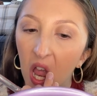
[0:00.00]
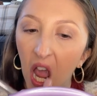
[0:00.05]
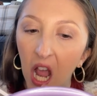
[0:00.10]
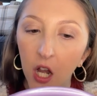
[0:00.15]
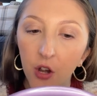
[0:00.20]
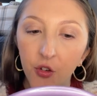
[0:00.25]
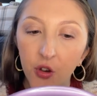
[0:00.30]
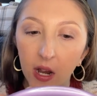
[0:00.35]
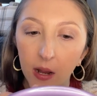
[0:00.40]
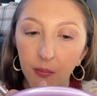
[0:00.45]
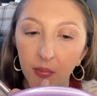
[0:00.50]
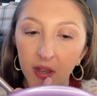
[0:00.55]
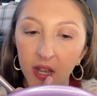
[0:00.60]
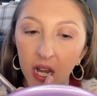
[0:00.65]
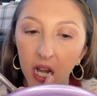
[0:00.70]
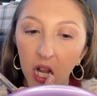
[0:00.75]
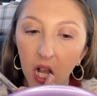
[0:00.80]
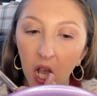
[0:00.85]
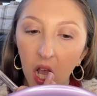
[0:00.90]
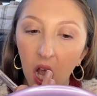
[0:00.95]

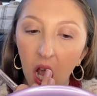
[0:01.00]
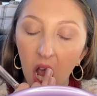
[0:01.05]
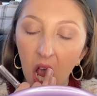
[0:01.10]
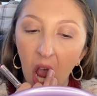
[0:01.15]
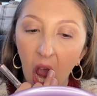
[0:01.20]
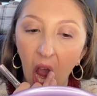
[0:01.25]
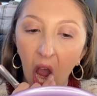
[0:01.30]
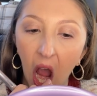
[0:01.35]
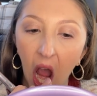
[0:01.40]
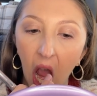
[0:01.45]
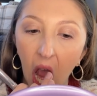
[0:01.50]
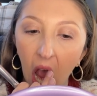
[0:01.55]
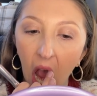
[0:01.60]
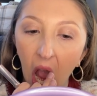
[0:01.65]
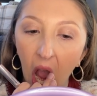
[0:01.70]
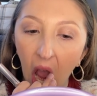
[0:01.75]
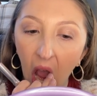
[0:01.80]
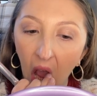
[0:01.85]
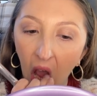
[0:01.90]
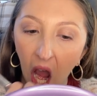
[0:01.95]
chapstick,
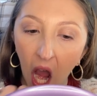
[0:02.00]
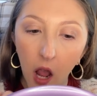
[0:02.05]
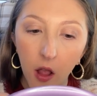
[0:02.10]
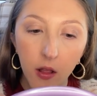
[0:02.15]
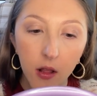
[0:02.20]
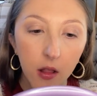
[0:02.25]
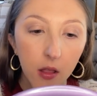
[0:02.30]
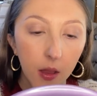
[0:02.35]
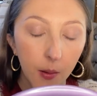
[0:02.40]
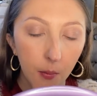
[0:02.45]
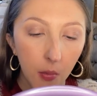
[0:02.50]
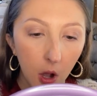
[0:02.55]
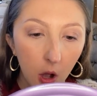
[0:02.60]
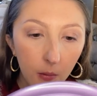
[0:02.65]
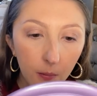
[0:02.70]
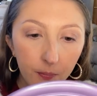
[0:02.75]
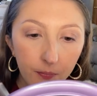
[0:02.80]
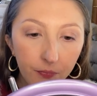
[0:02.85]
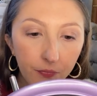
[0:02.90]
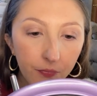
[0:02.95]
like a lip balm.